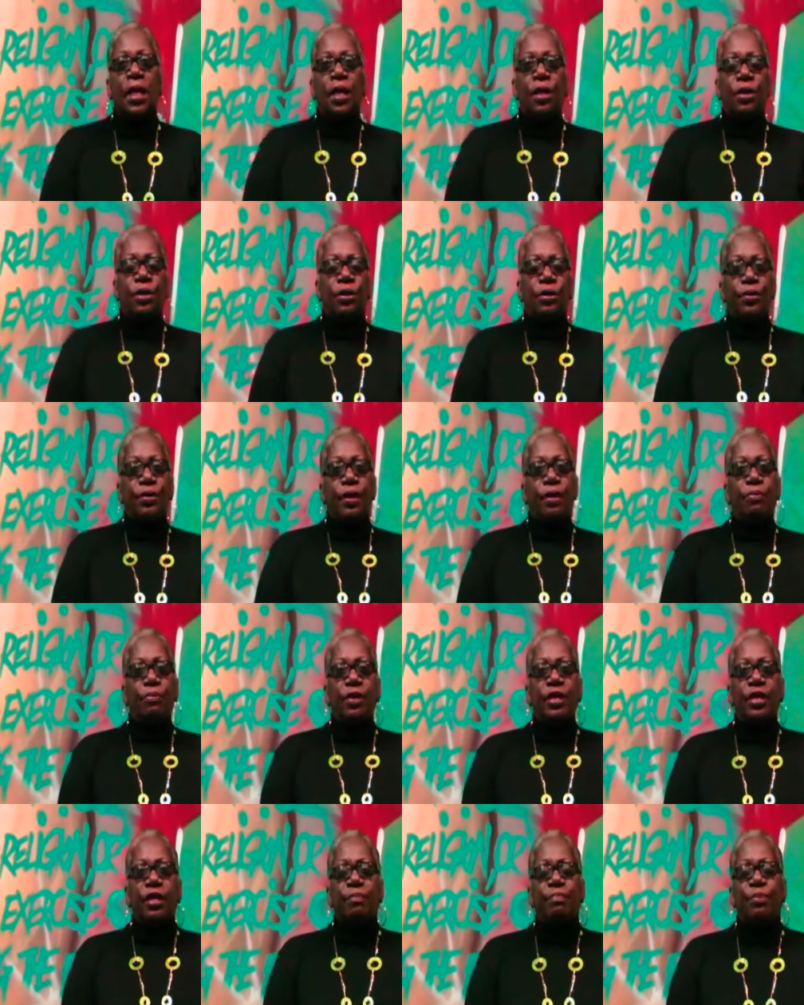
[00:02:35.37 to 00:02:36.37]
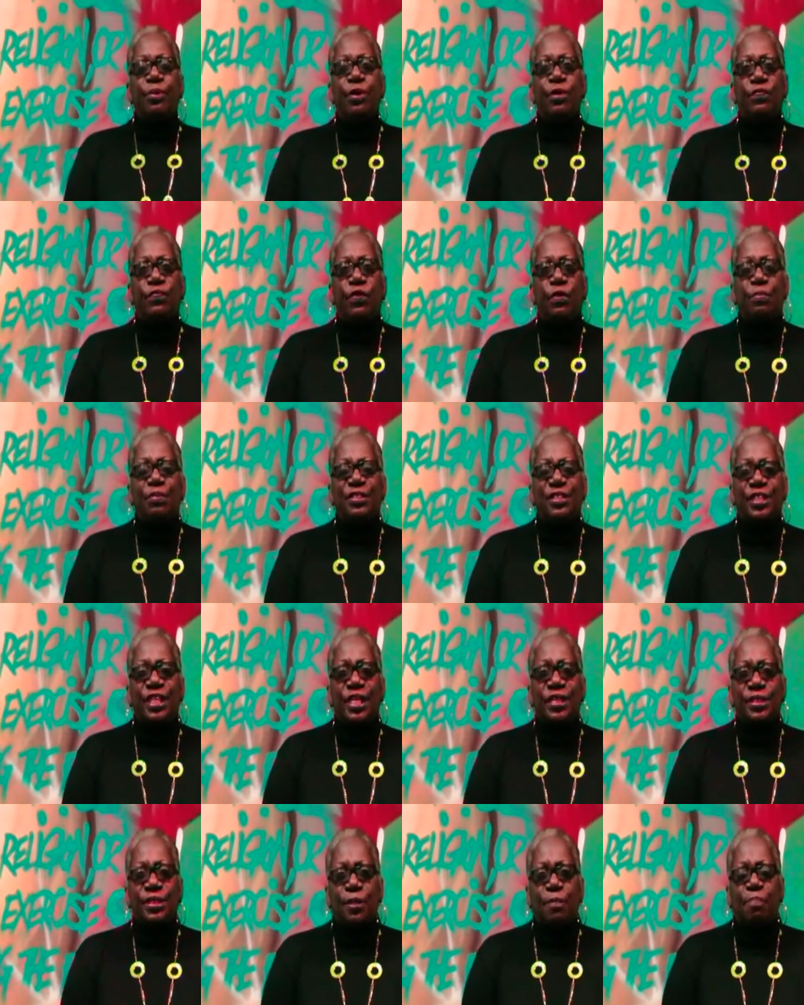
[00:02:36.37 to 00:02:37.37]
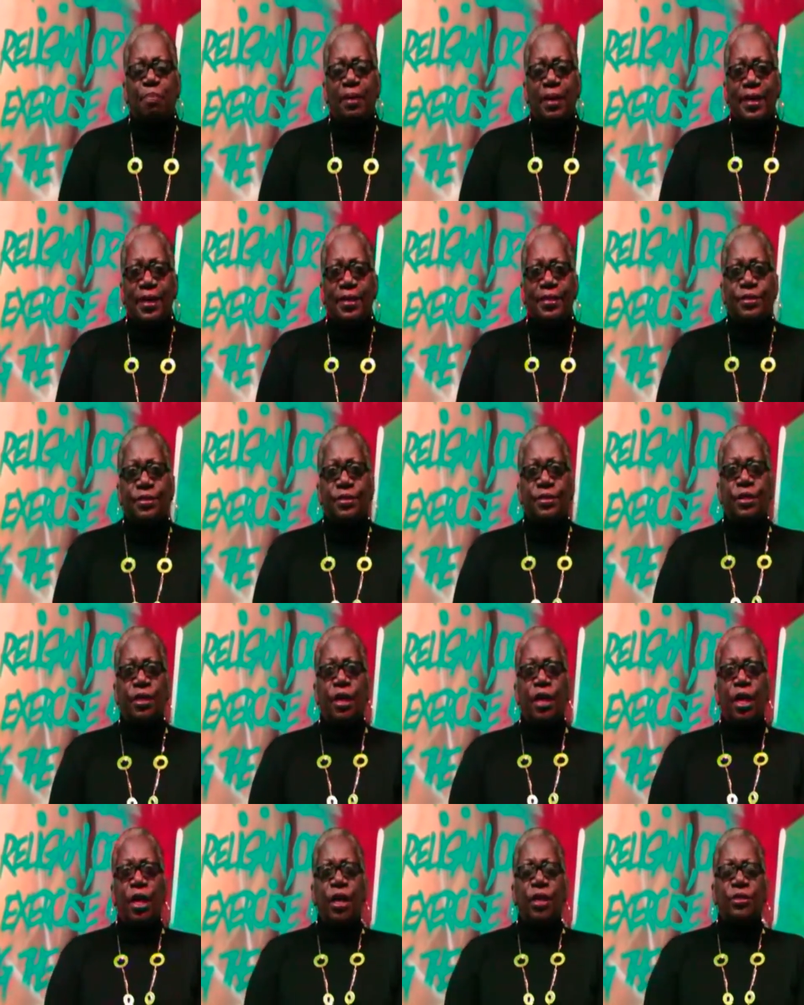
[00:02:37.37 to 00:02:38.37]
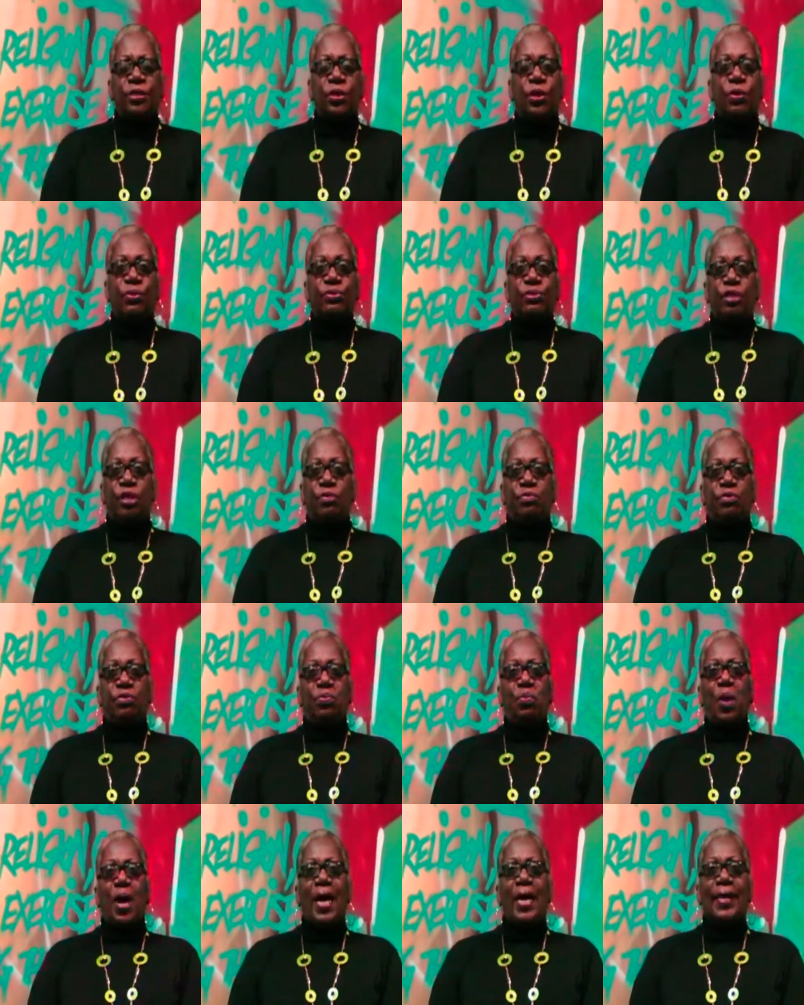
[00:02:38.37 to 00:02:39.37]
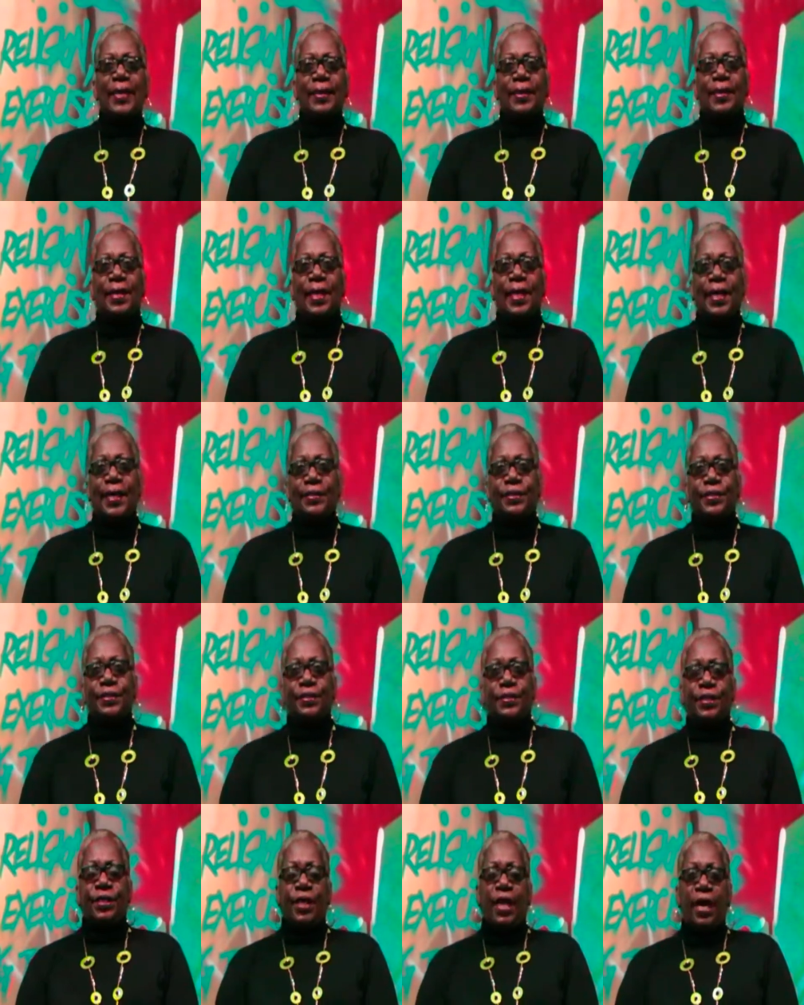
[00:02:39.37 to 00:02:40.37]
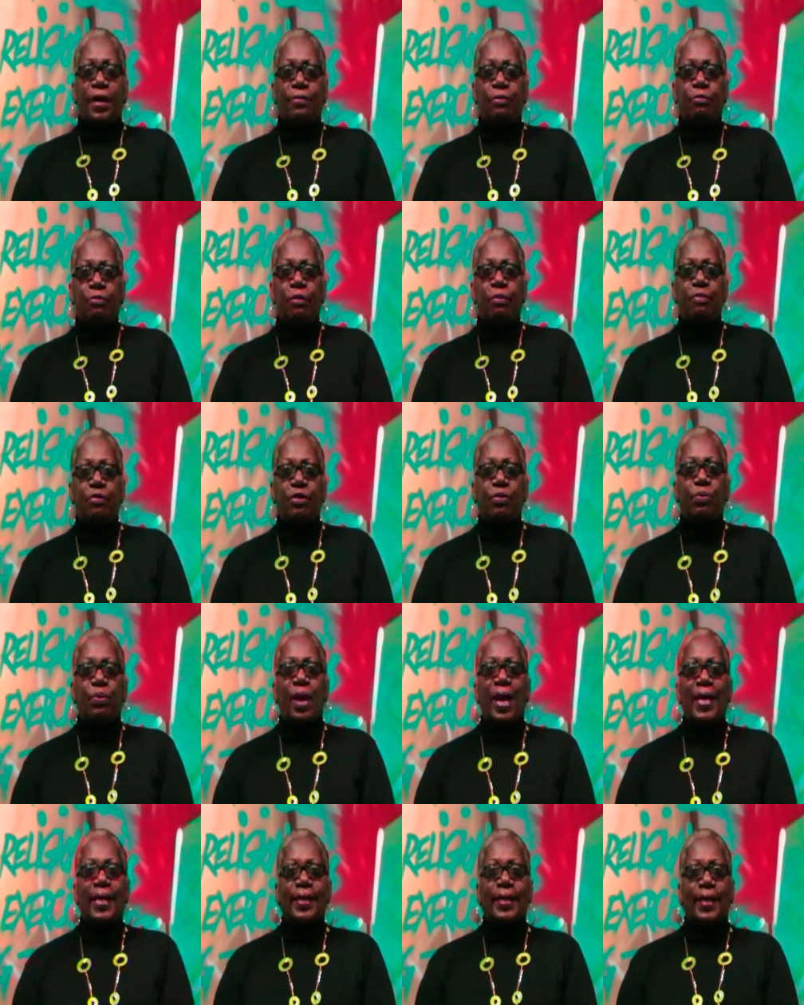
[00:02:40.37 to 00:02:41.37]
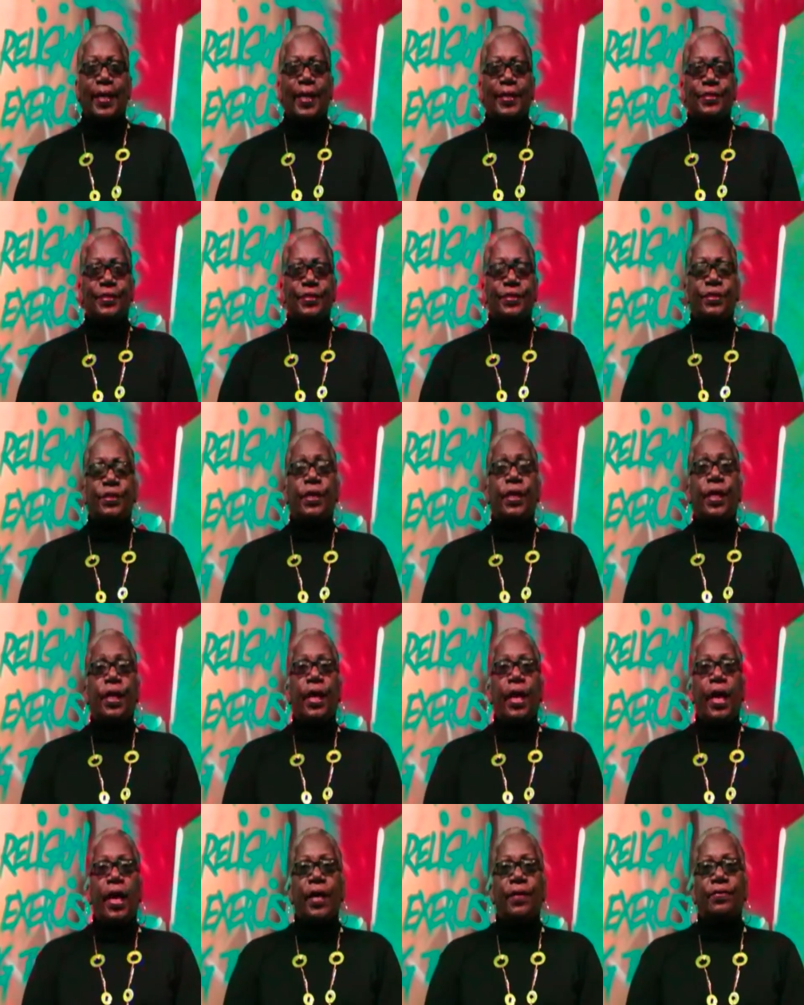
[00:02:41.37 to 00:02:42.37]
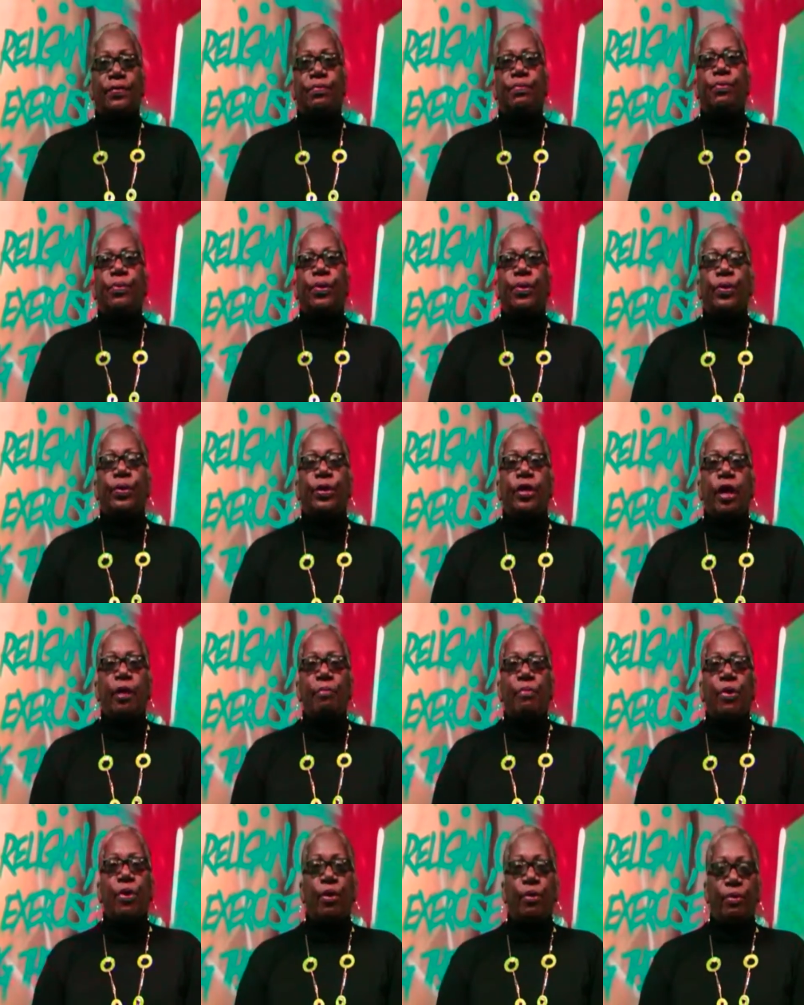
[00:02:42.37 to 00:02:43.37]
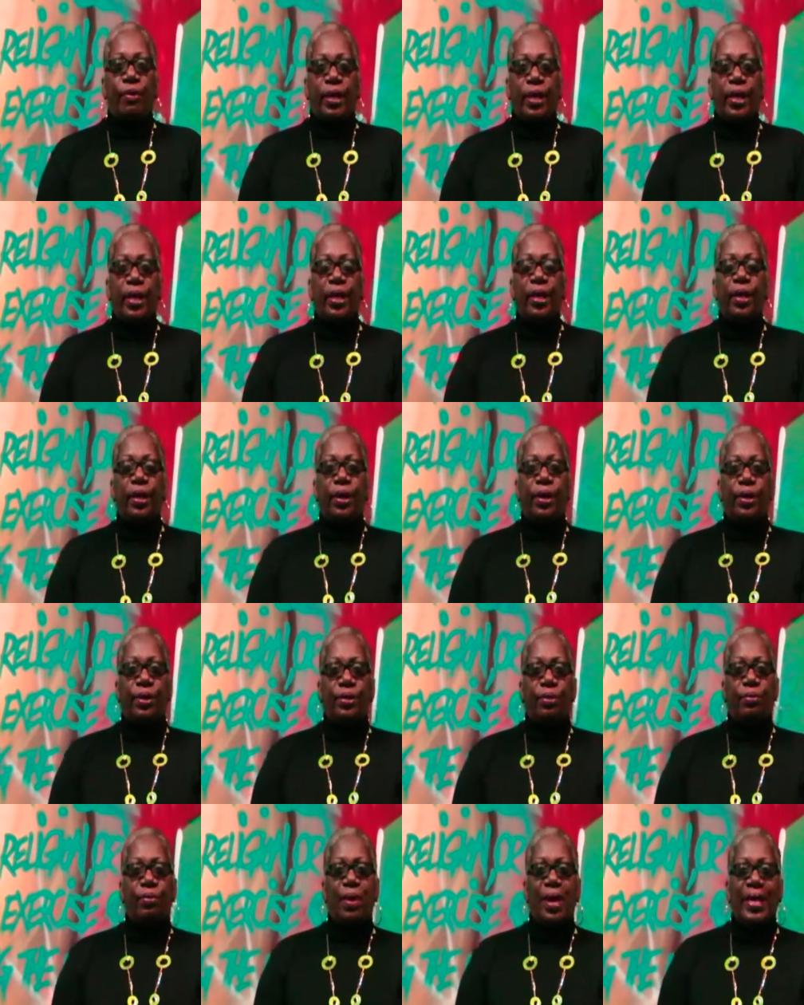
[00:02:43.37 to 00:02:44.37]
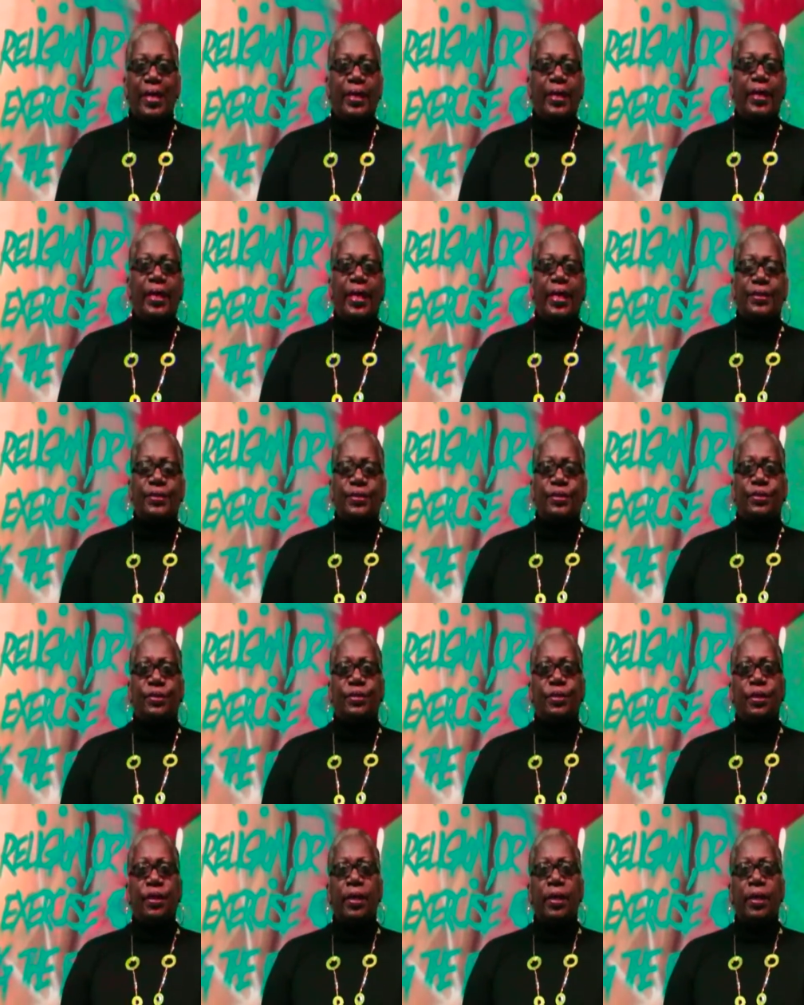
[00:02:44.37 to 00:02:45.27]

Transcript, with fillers: You know, they were in a beautiful, majestic place, toasting with wine glasses. And I remember the wine glasses had the word amore on the wine glasses.